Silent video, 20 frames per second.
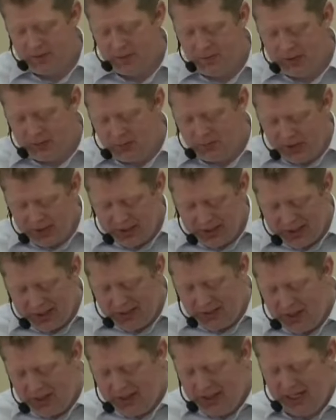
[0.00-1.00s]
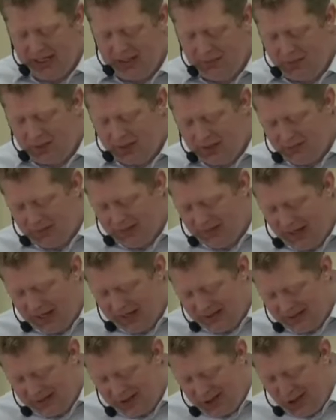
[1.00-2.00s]
Which brings us to our next point. We've
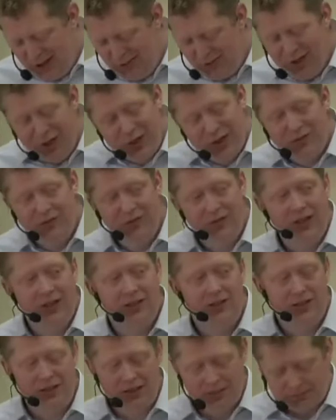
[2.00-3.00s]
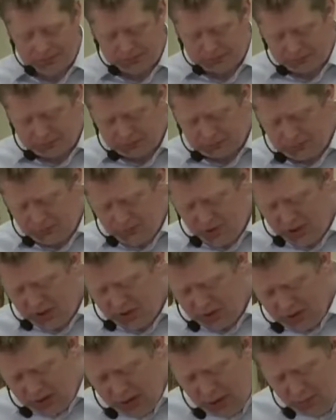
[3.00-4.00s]
had the new mission field,
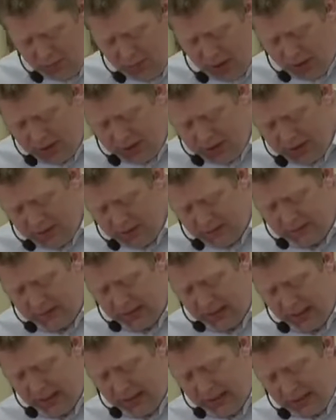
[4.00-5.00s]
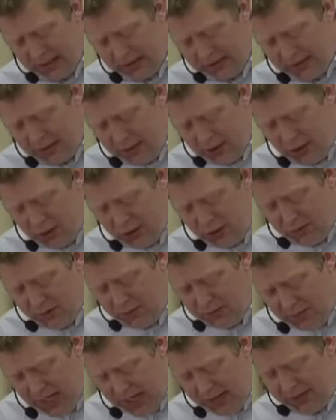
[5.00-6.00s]
the new motive, the new
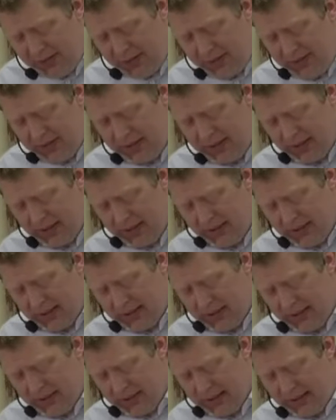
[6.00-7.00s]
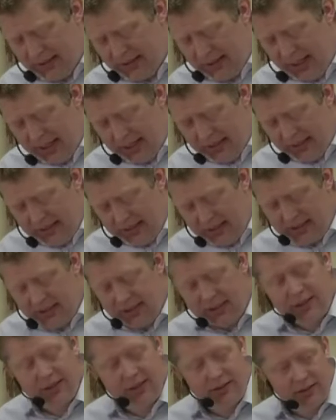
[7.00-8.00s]
method, and that leads
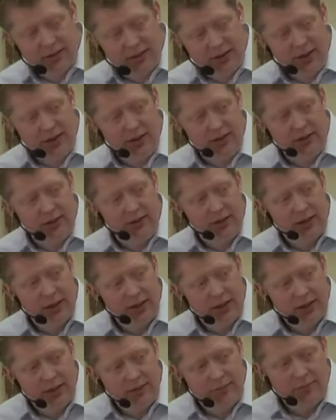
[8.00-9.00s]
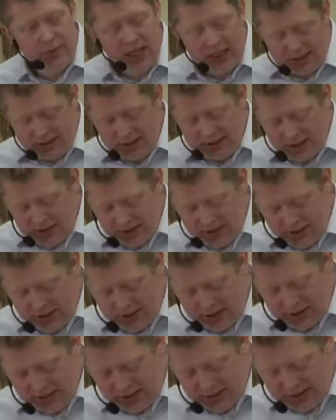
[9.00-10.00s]
us to the new
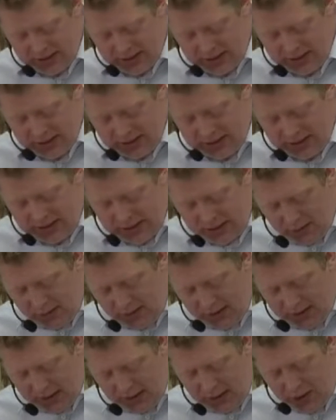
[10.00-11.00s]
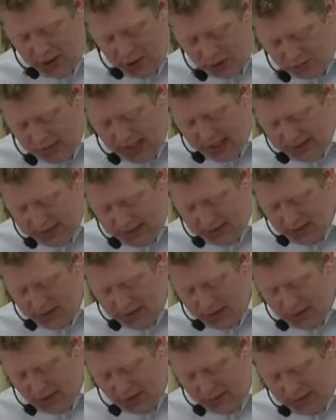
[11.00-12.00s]
message. And I call it a new
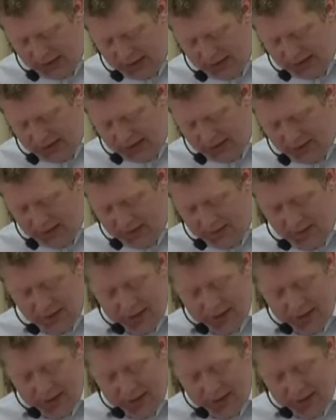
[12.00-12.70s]
message, not because it was